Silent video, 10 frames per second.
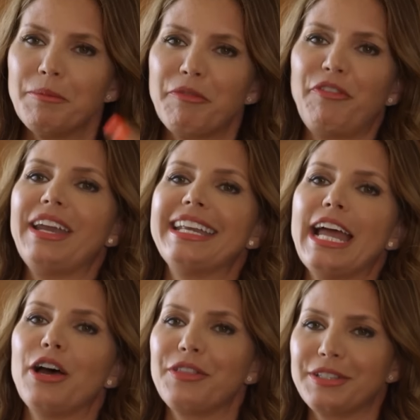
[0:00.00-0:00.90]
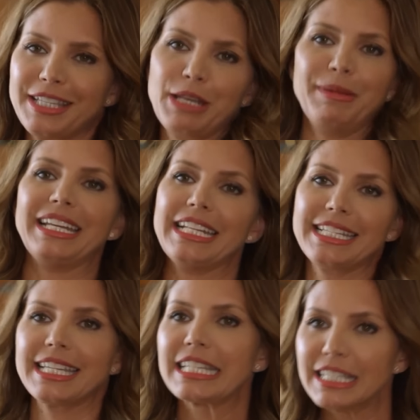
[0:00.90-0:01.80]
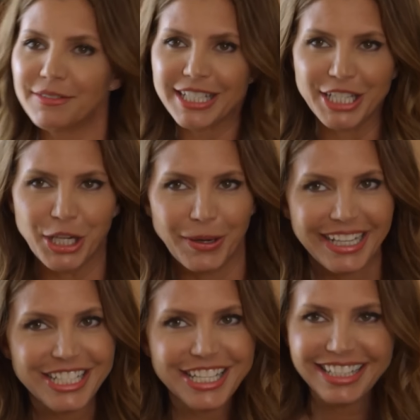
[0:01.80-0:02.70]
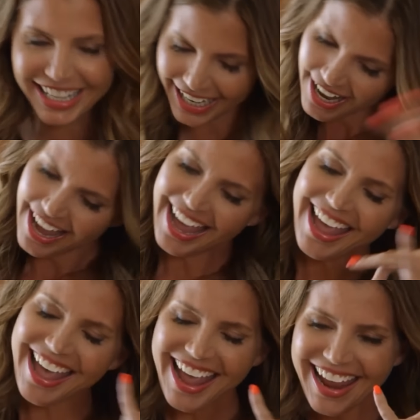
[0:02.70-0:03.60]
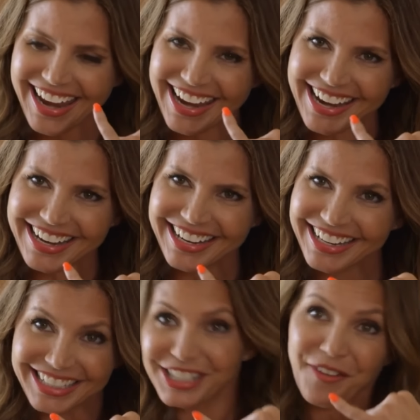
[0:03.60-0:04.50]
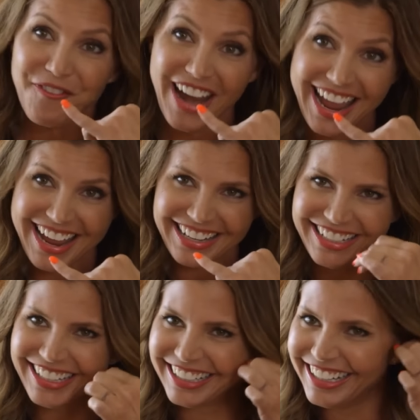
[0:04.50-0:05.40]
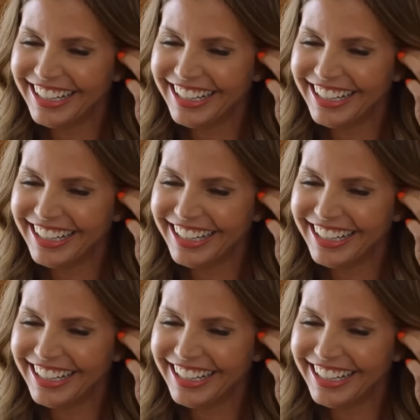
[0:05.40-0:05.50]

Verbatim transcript: I'm afraid now there's going to be an addictive situation like, hey, it's your friend.